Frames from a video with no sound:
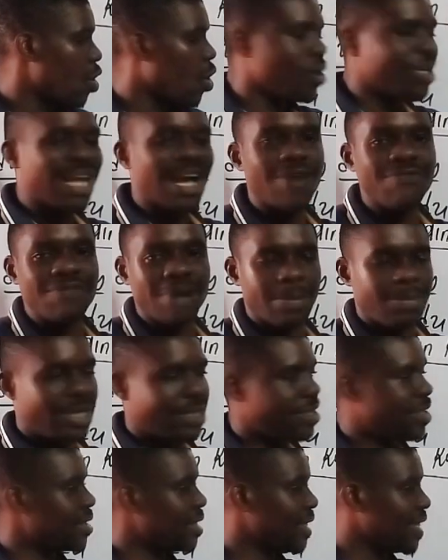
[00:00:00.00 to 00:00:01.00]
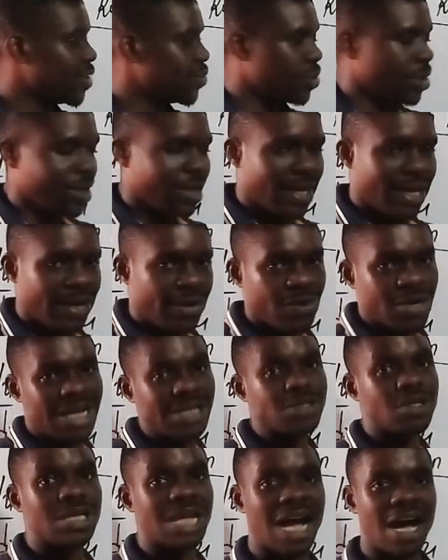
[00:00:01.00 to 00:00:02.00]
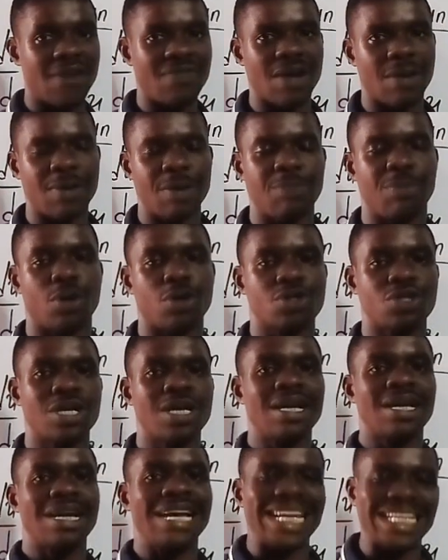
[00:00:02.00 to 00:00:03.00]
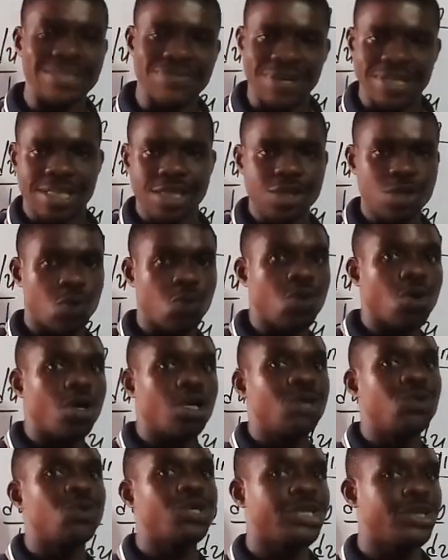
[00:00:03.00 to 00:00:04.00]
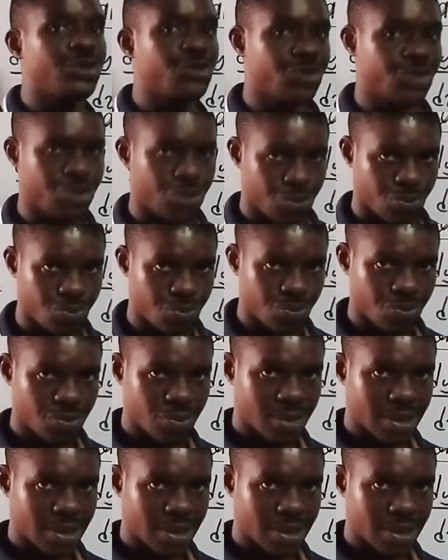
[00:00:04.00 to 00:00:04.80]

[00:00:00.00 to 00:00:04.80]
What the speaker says: alphabet in this one here? You can use another alphabet, but in differentiation we use u.